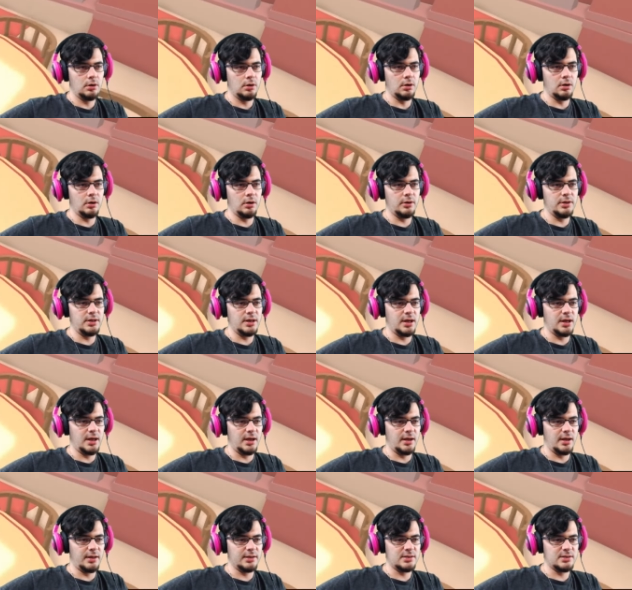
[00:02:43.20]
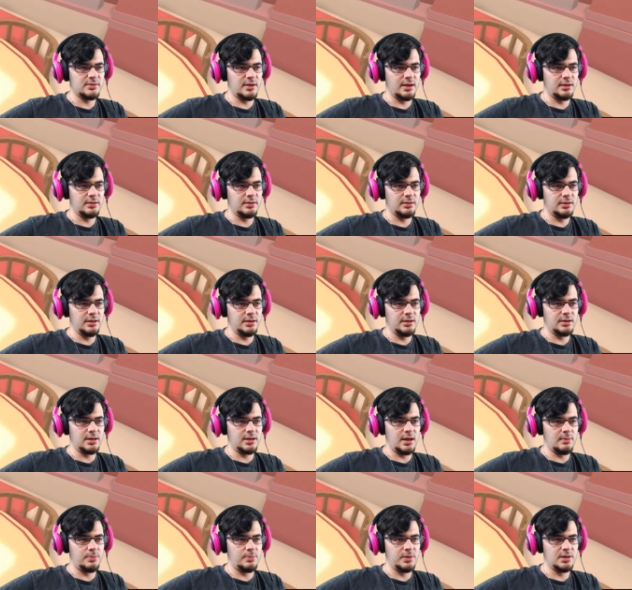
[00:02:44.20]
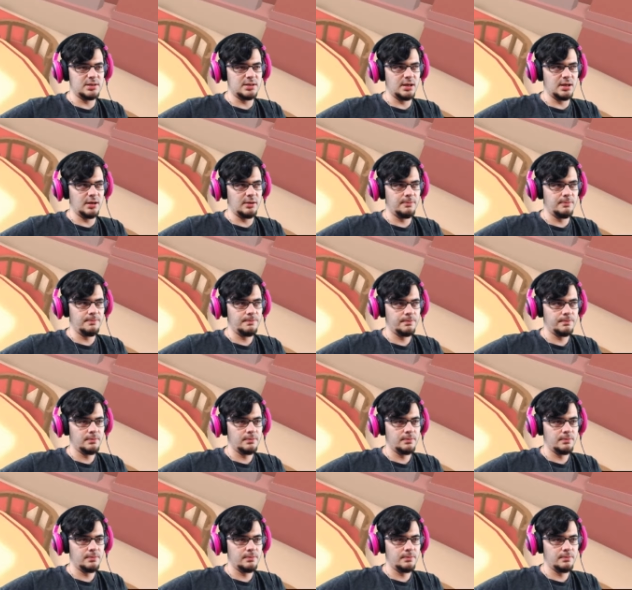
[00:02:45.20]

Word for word: Oh yeah, that's right. Eat that pizza.